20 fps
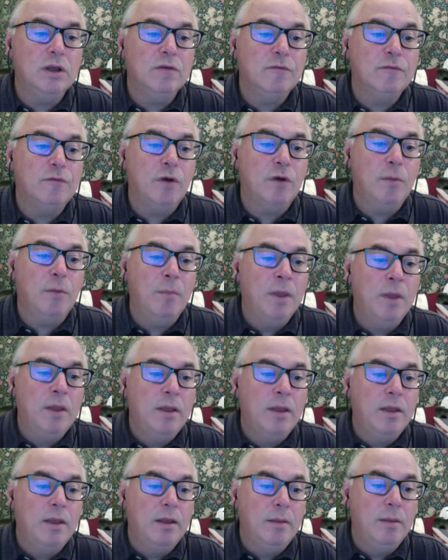from
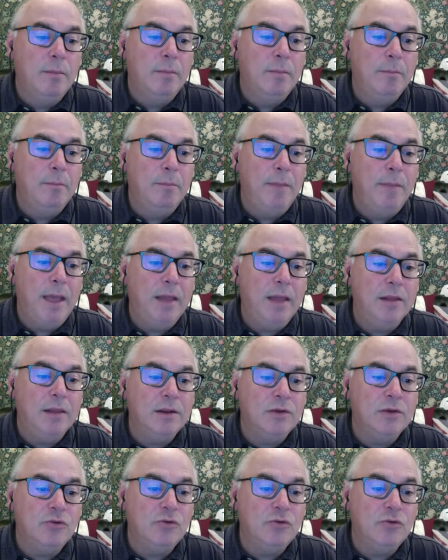Ballon